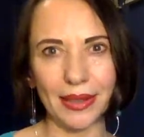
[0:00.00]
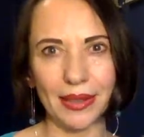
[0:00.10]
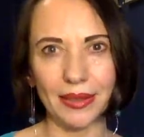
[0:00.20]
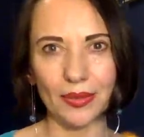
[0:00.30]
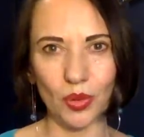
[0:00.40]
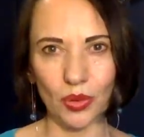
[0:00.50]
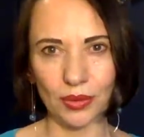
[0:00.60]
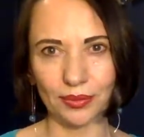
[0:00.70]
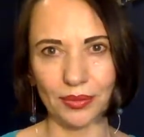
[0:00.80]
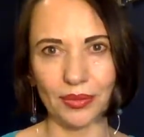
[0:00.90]
is more.
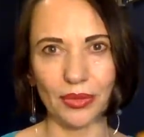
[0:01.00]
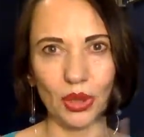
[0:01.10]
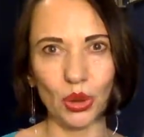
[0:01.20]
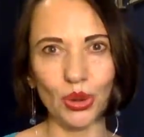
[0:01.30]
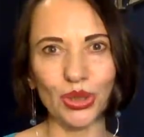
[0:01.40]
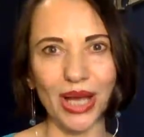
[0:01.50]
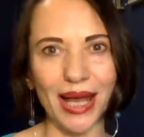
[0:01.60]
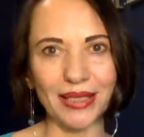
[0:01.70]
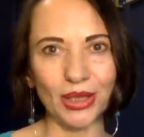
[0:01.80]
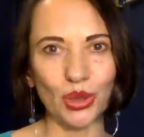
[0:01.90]
Don't
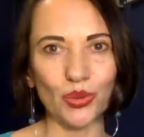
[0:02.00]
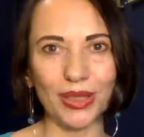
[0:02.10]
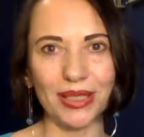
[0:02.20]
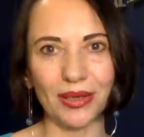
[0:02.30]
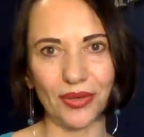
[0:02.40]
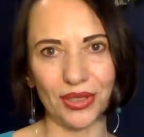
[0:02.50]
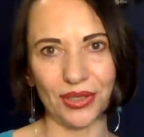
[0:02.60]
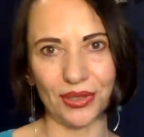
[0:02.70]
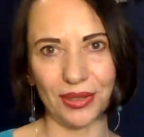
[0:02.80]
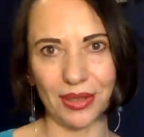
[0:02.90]
ask too many
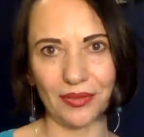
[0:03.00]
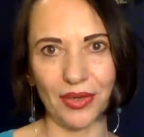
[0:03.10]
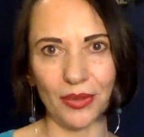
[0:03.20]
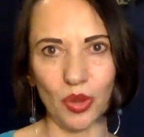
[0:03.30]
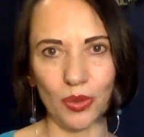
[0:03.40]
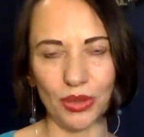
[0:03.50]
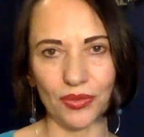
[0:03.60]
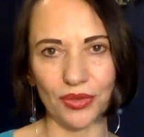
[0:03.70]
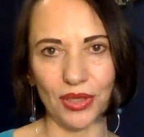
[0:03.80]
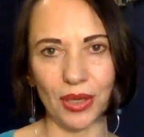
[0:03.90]
questions in one moment
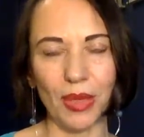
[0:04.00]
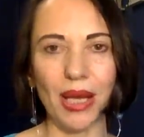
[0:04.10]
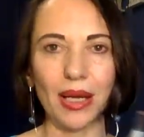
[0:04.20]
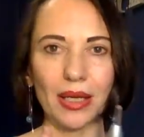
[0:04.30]
of time.